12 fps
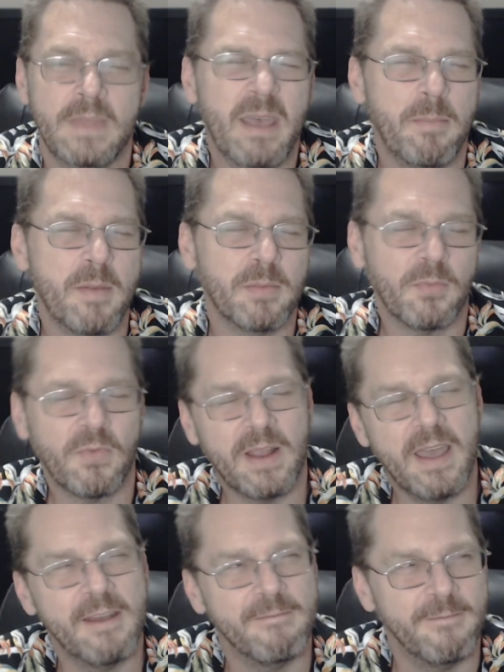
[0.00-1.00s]
Yeah, people
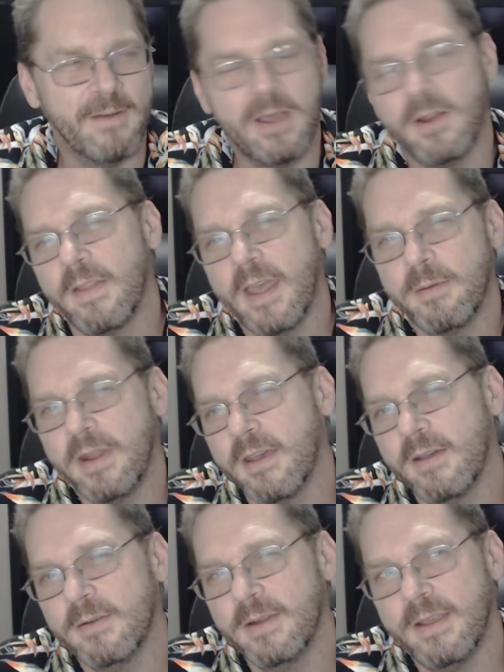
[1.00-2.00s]
kind of frown on that
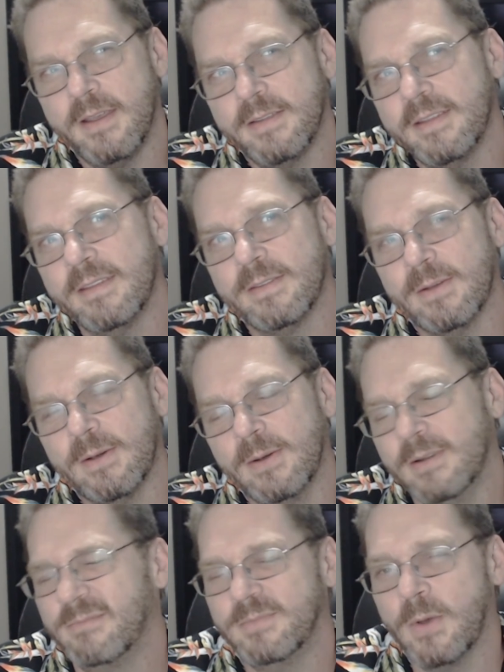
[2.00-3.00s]
nowadays,
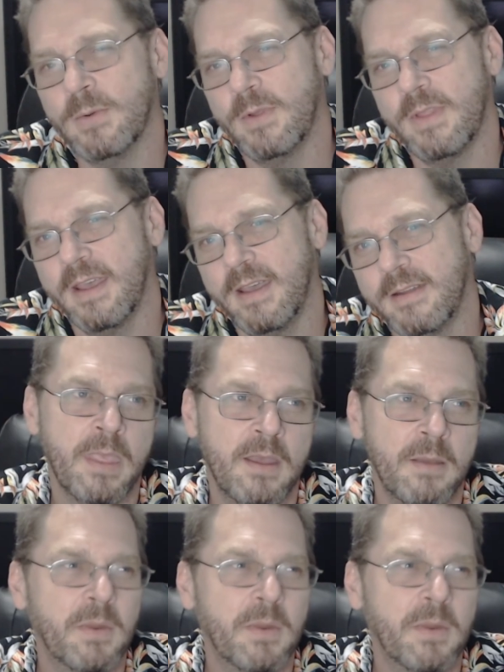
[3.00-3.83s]
so don't do that.